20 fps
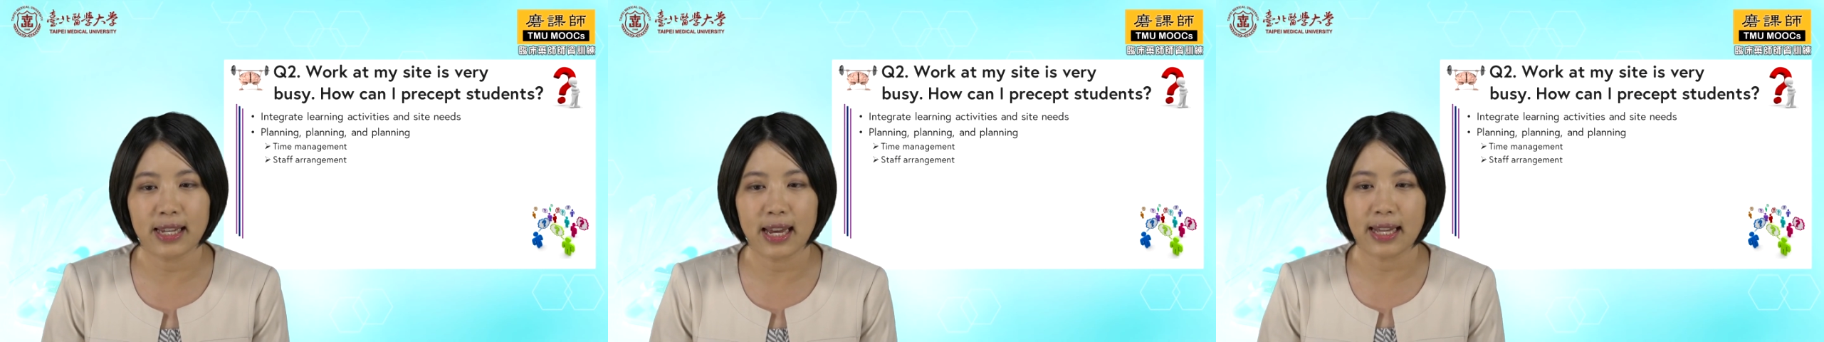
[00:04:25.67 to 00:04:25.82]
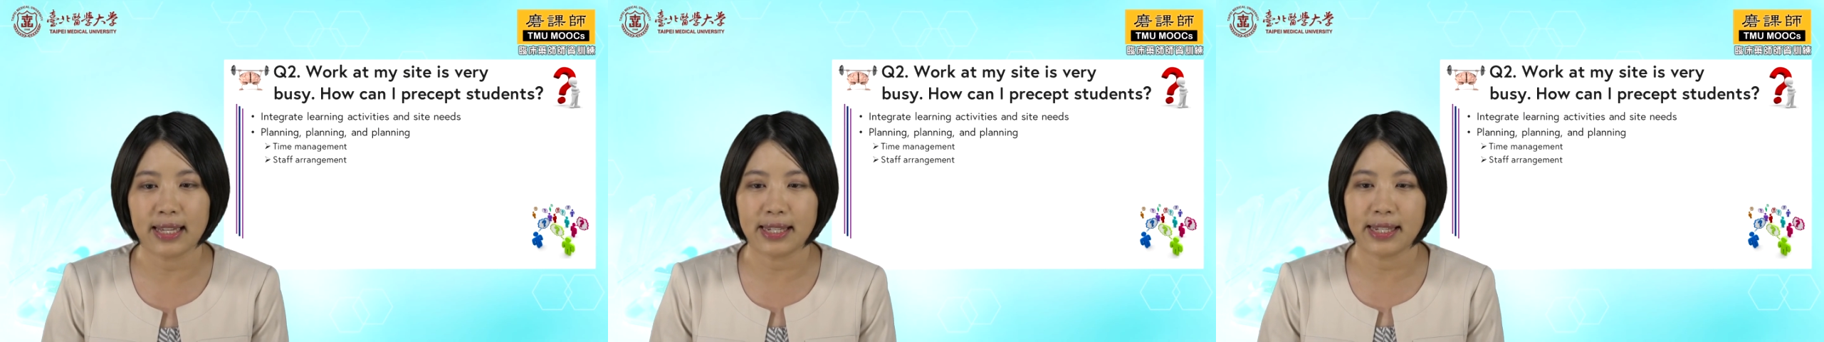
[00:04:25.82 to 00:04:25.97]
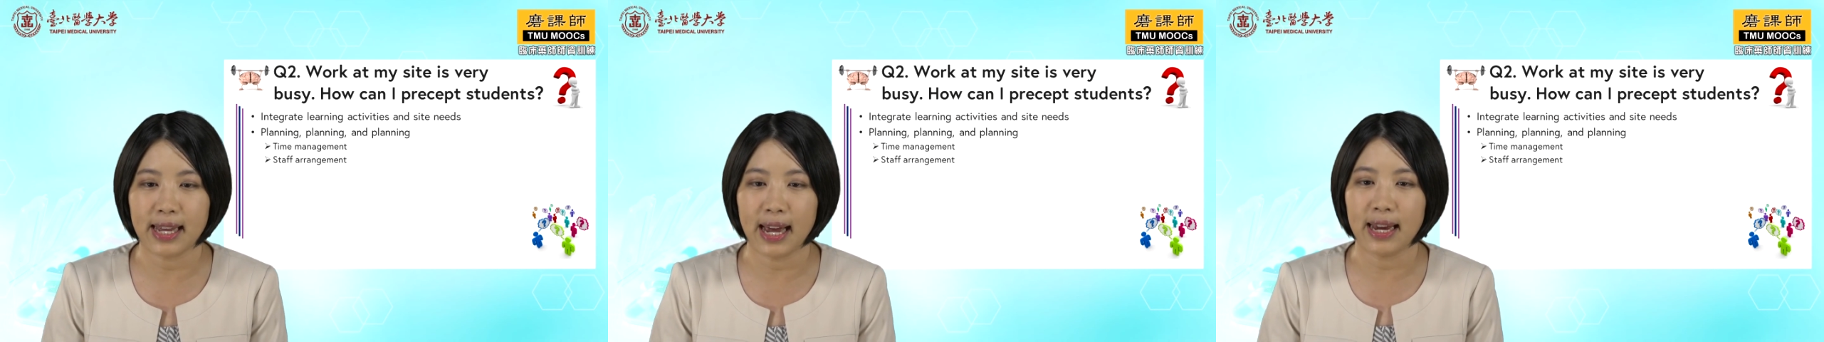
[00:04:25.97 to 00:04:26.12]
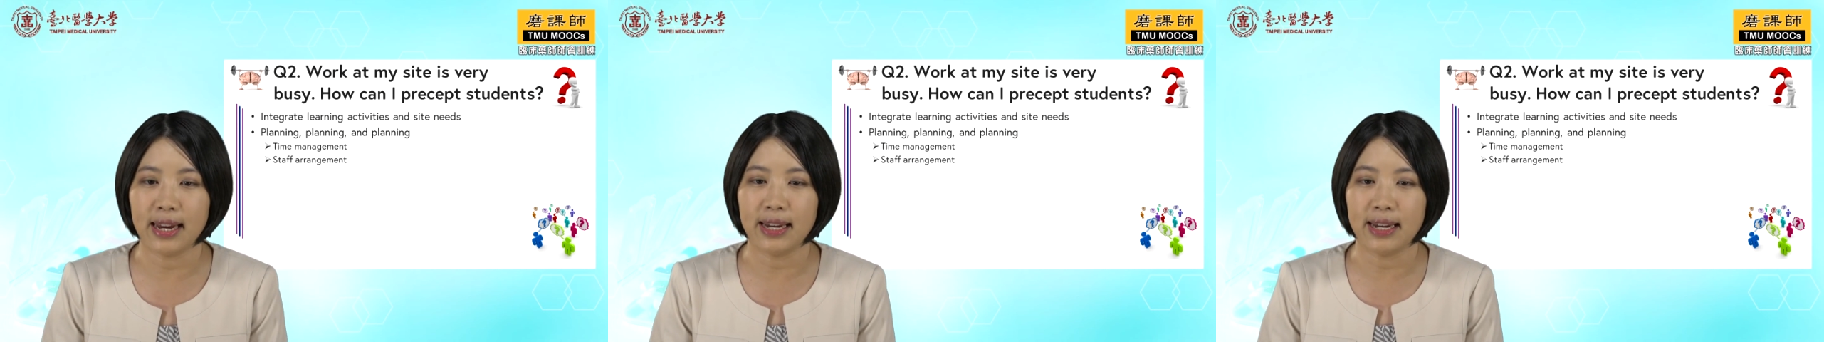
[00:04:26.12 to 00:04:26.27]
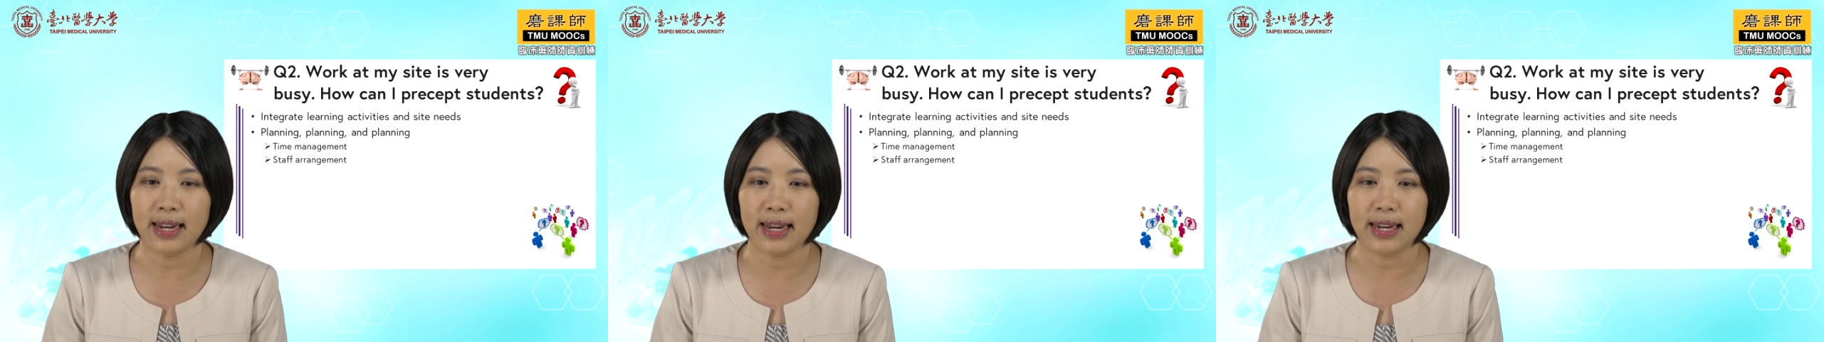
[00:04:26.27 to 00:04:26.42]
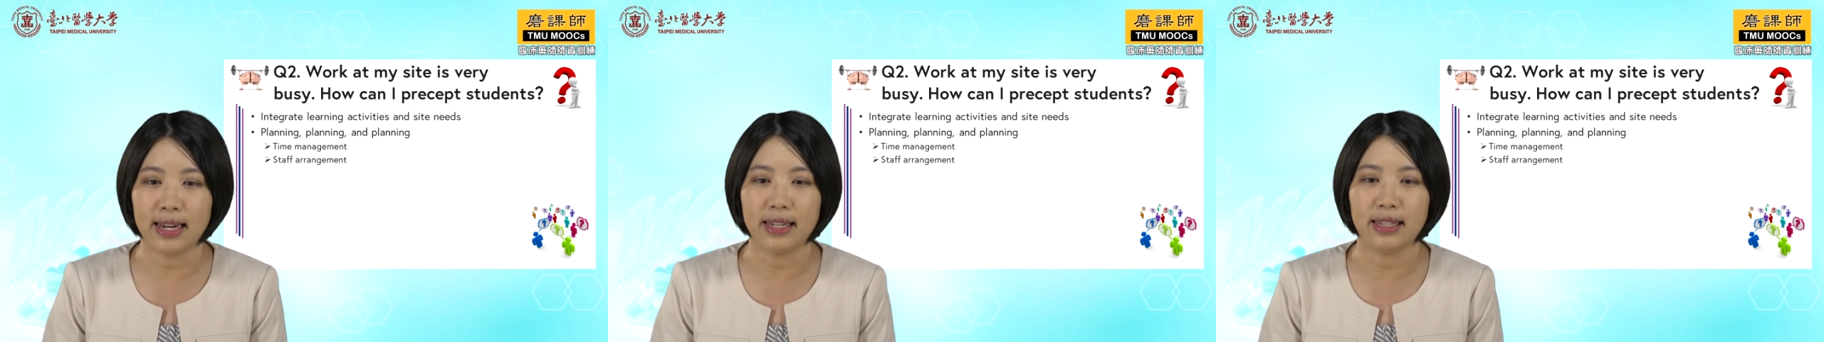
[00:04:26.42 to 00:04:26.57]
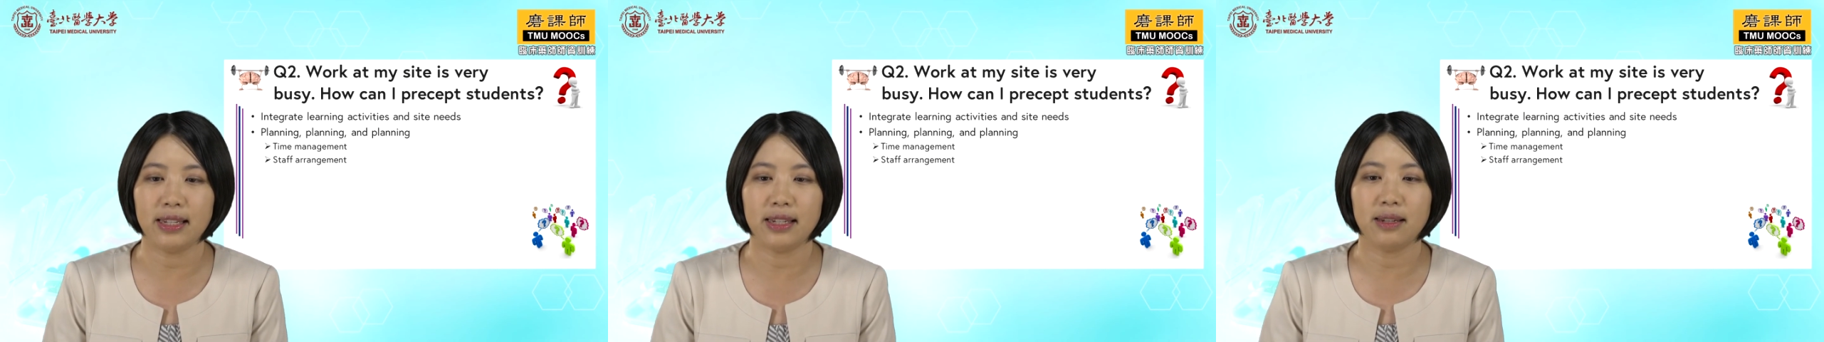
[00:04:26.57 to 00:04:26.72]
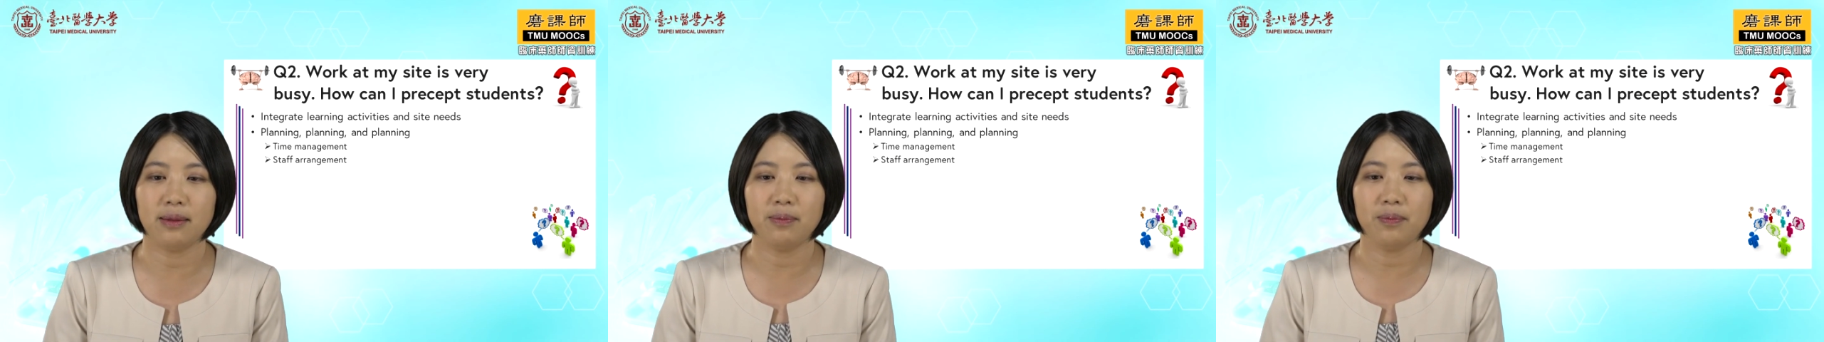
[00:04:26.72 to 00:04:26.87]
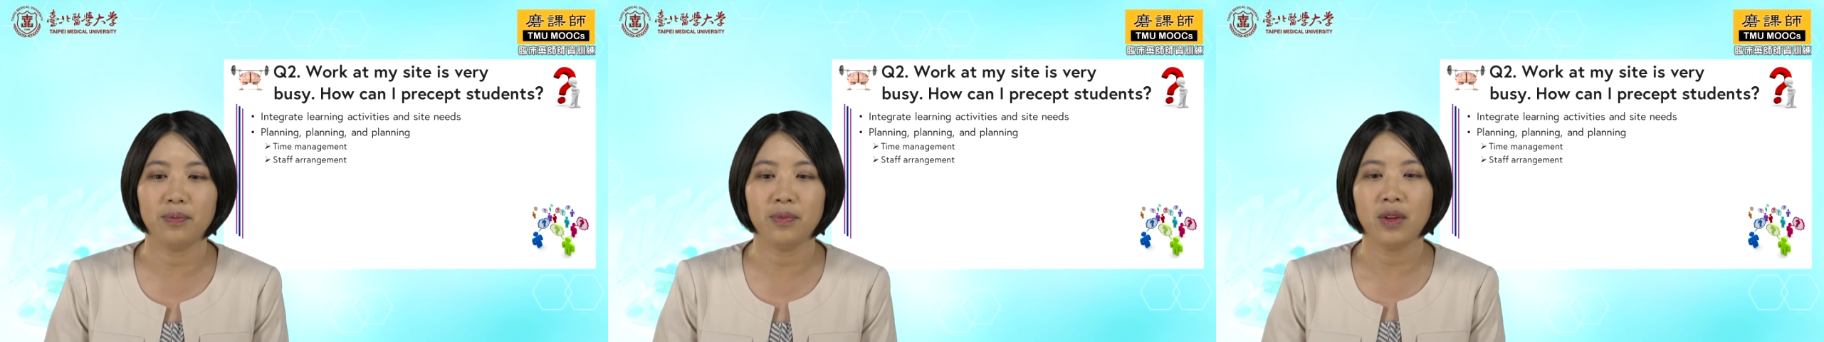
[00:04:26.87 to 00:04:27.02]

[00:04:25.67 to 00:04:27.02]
and site needs.